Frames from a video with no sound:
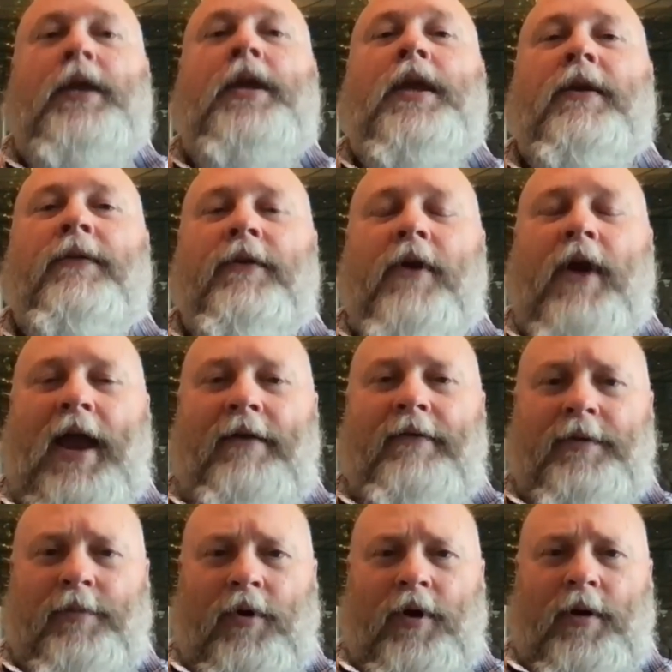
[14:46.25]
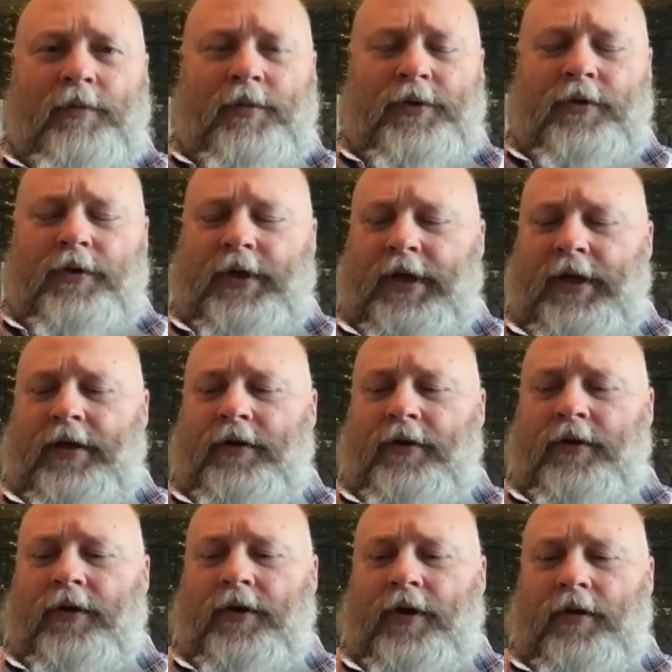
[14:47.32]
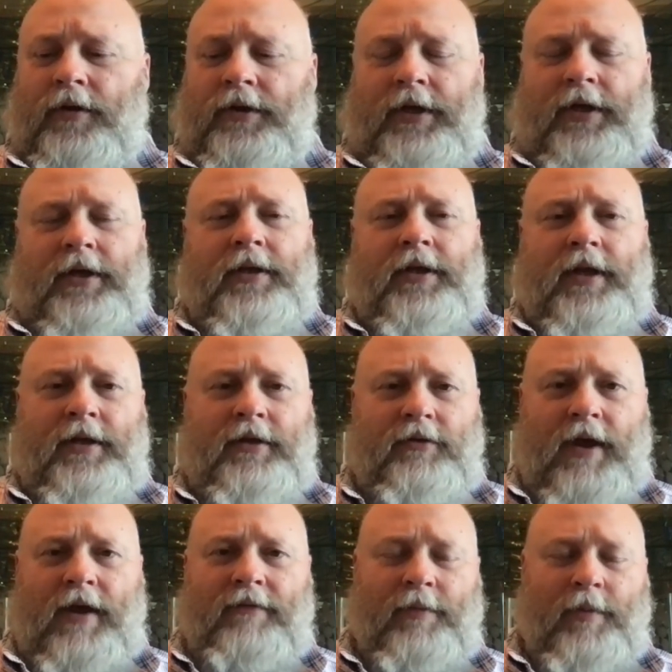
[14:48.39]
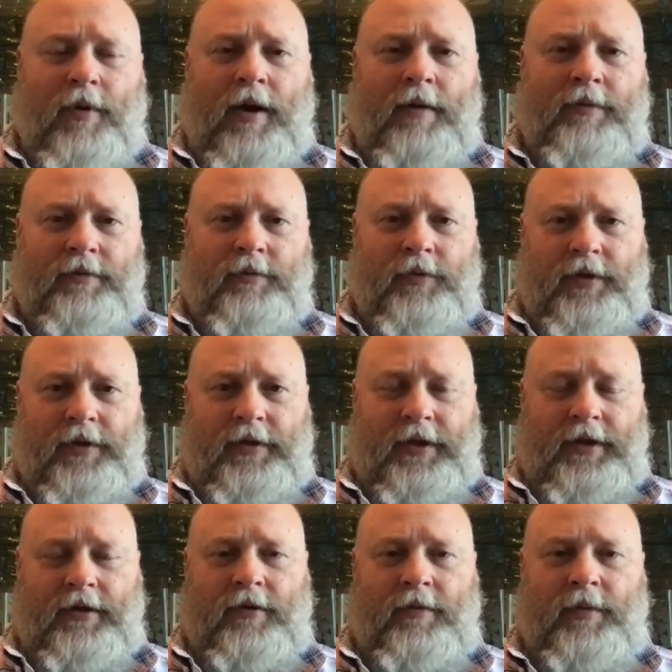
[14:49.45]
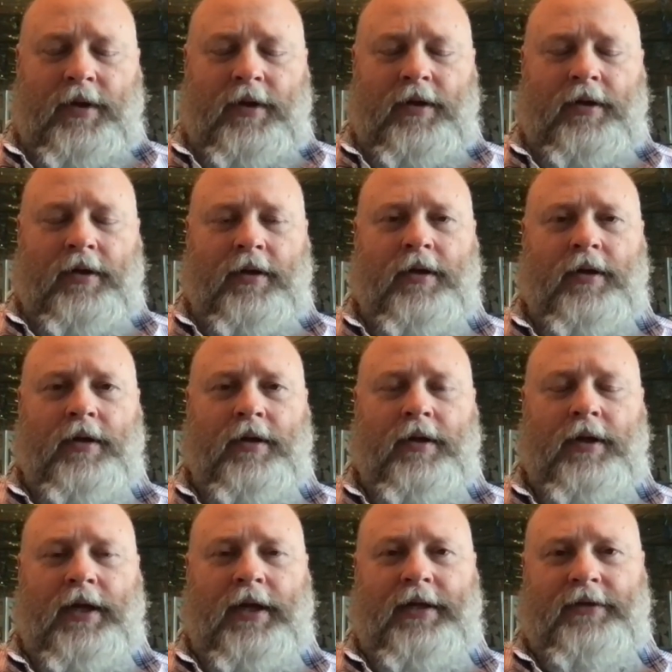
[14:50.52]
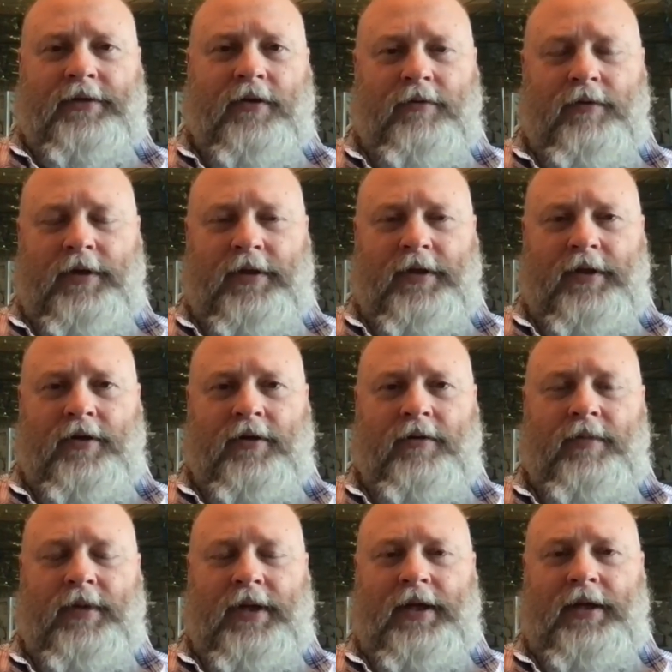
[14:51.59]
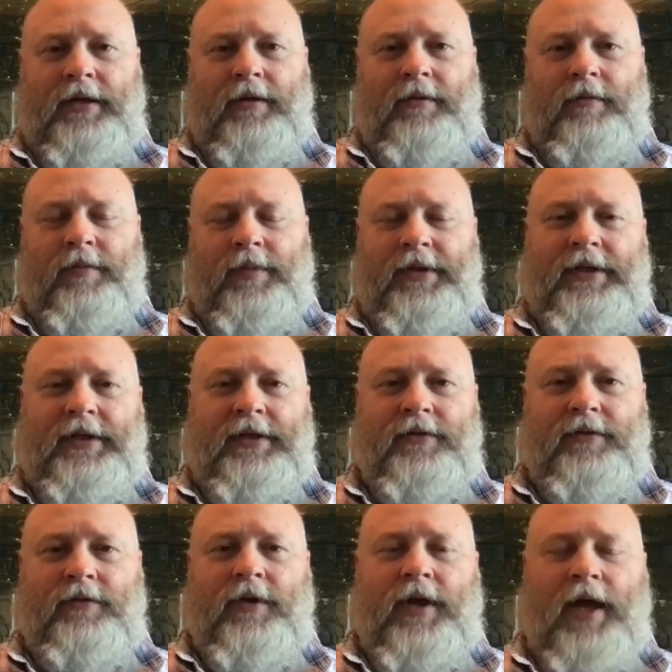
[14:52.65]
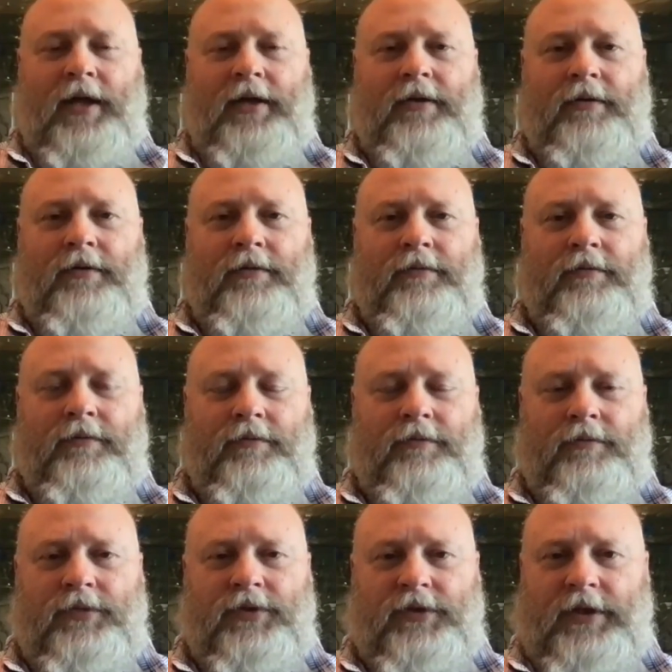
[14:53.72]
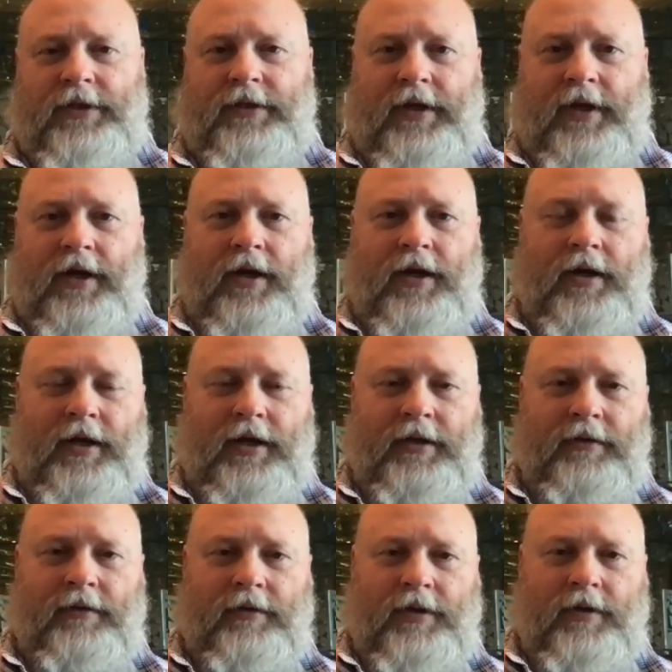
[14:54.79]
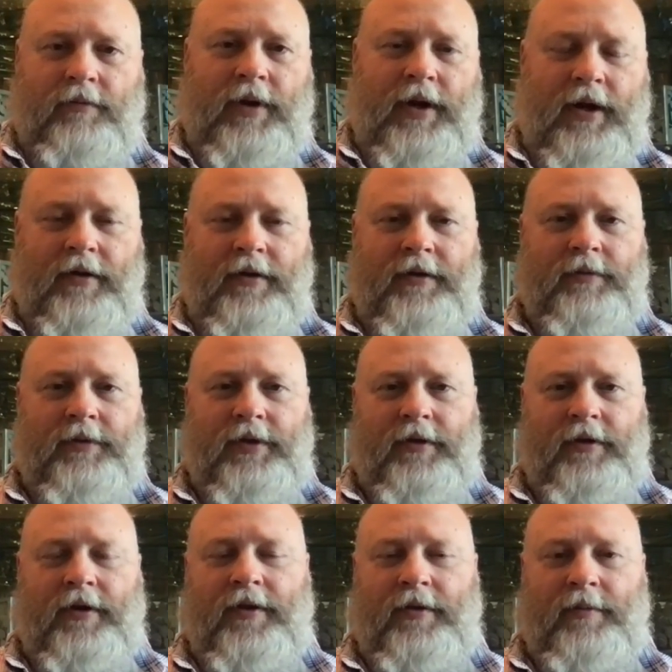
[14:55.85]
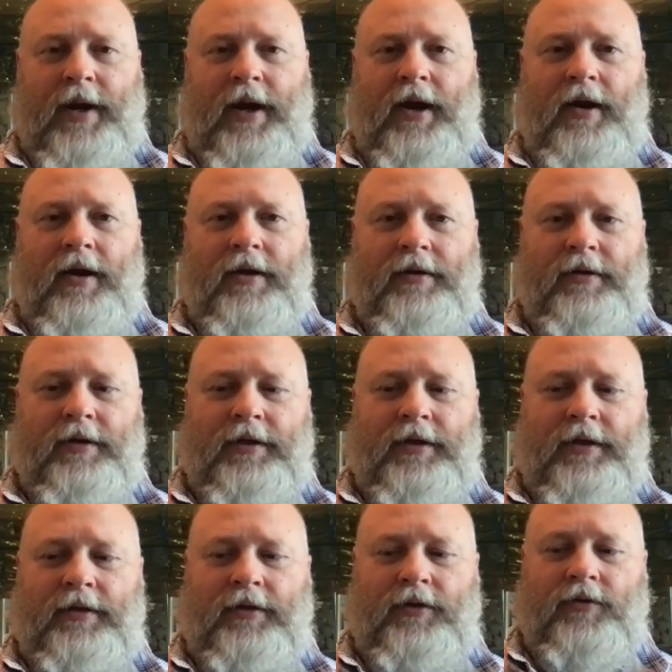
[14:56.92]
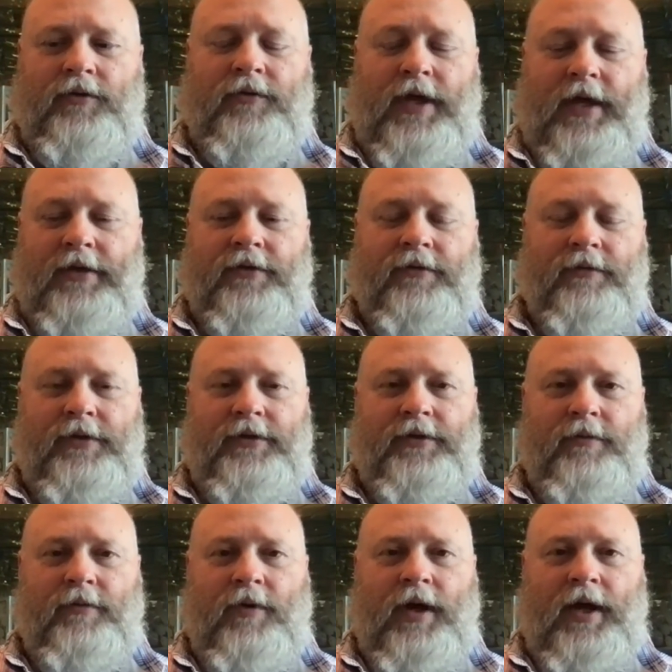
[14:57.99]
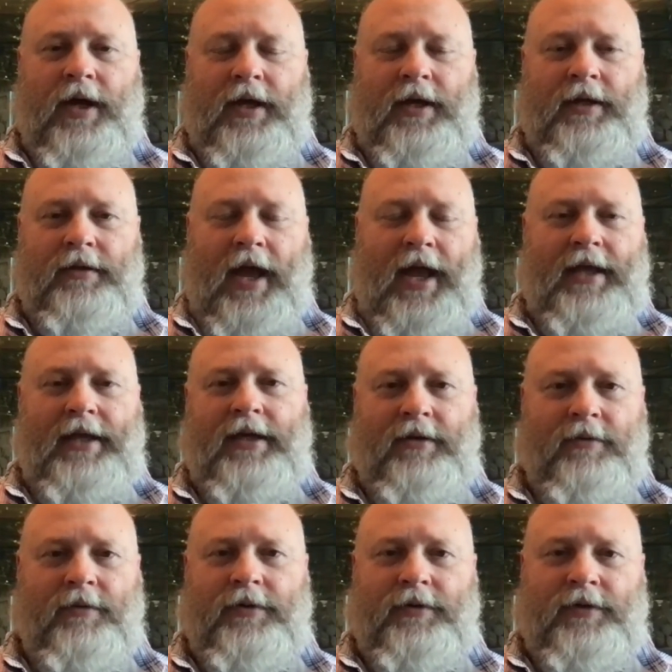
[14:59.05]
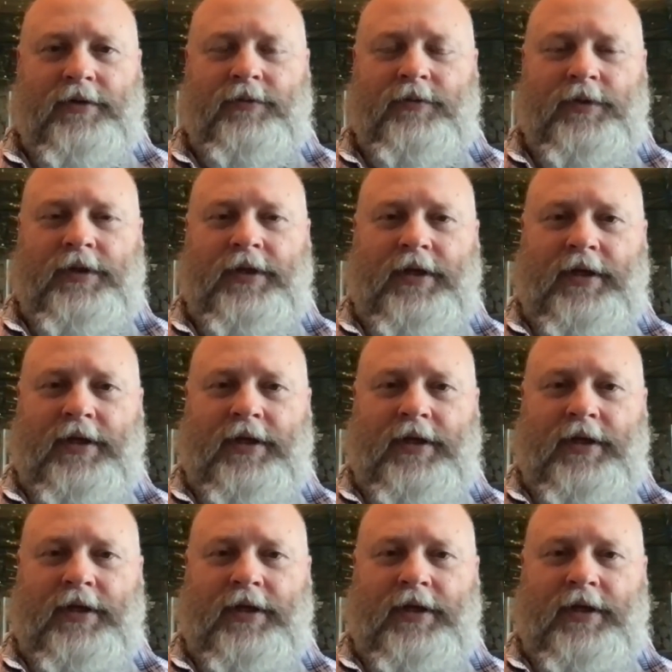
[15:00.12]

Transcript: If you're having a problem with your kid or your adult kid, then you have a problem with them, and it's only them. And please do not sit there and compare them to their other parent and then use that as a reason why I hated it when this one did